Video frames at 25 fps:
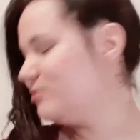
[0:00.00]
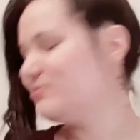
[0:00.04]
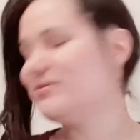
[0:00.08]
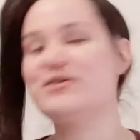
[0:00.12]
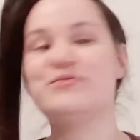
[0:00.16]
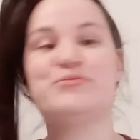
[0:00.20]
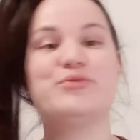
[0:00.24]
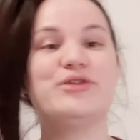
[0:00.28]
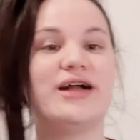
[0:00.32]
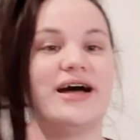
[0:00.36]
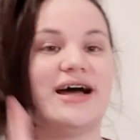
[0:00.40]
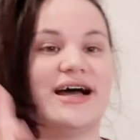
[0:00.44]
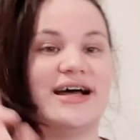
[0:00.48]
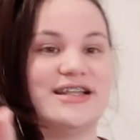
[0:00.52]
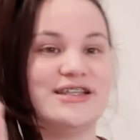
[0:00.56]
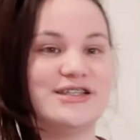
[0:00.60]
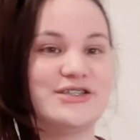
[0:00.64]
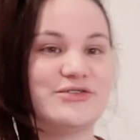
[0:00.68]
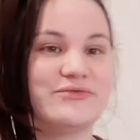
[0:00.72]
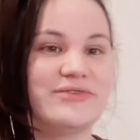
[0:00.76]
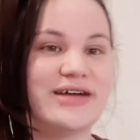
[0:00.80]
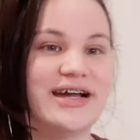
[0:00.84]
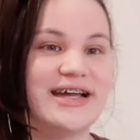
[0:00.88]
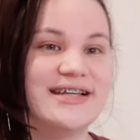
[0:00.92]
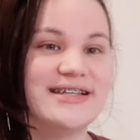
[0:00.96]
My plans.
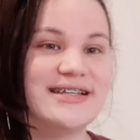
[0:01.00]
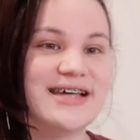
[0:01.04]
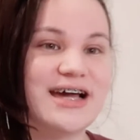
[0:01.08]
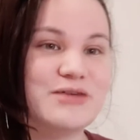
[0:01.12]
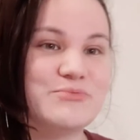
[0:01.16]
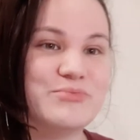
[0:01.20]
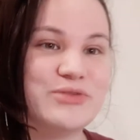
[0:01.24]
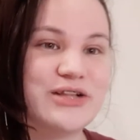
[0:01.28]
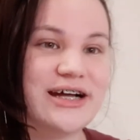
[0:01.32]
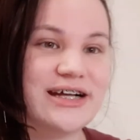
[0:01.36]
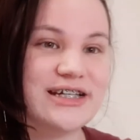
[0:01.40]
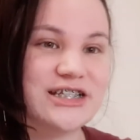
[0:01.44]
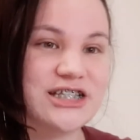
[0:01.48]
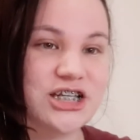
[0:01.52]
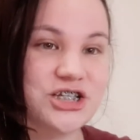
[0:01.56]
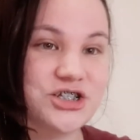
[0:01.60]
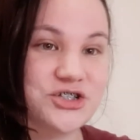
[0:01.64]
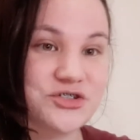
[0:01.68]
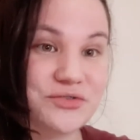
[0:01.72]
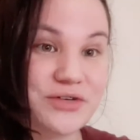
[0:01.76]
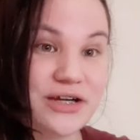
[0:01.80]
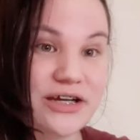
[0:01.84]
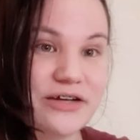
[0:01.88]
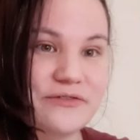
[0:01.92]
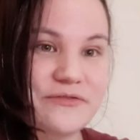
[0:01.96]
Right, I plan to
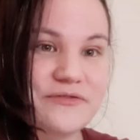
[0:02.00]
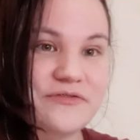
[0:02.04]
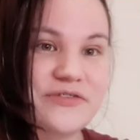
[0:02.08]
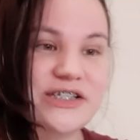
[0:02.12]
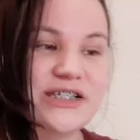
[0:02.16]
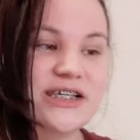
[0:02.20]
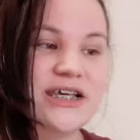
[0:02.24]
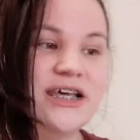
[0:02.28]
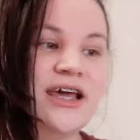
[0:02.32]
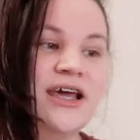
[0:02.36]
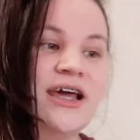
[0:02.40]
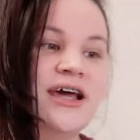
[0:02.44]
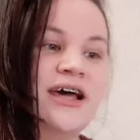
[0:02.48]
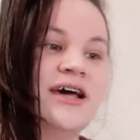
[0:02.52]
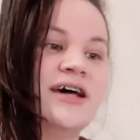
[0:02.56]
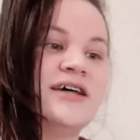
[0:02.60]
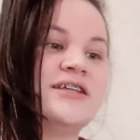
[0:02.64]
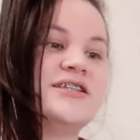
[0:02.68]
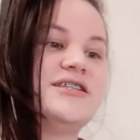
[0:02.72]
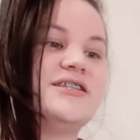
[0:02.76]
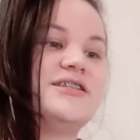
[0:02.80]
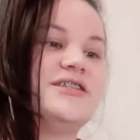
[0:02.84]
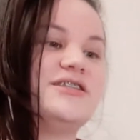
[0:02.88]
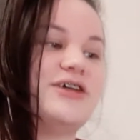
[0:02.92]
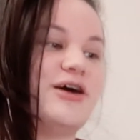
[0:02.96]
drift.
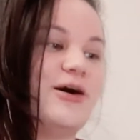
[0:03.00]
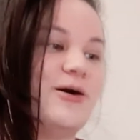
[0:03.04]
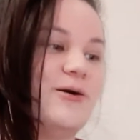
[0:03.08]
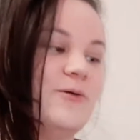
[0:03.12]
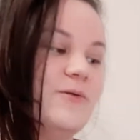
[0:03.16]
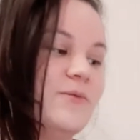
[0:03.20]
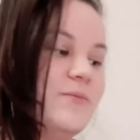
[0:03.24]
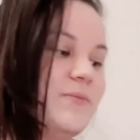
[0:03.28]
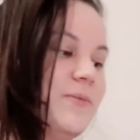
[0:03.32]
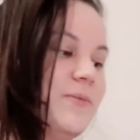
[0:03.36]
So,